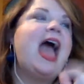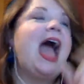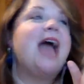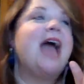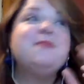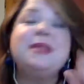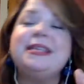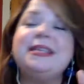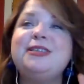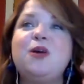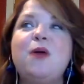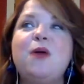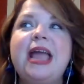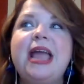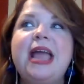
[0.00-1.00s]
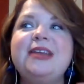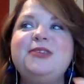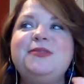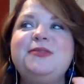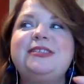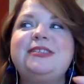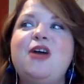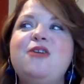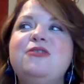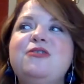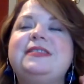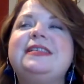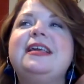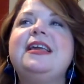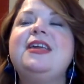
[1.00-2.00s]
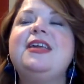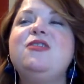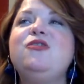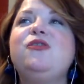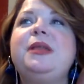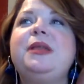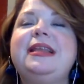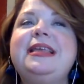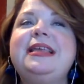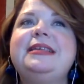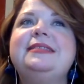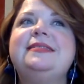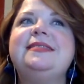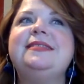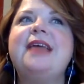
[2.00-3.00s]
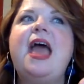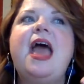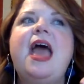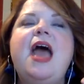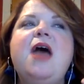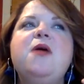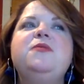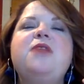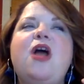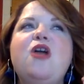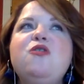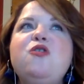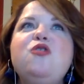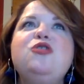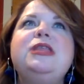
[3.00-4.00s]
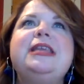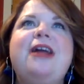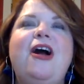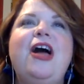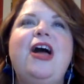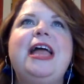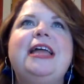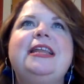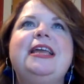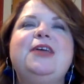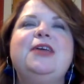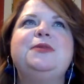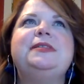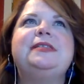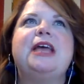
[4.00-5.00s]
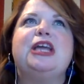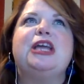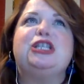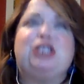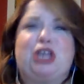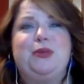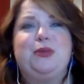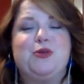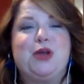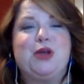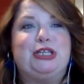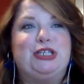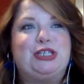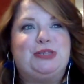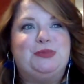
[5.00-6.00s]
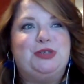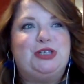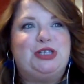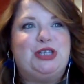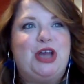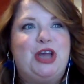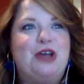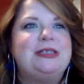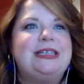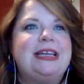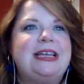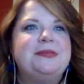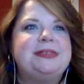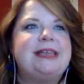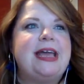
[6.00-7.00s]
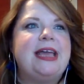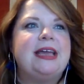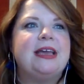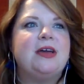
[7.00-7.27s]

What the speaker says: really don't hate news and notes. Here's what it is. Early on, it was like, Jamie, you ready to do some news and notes? And it was like,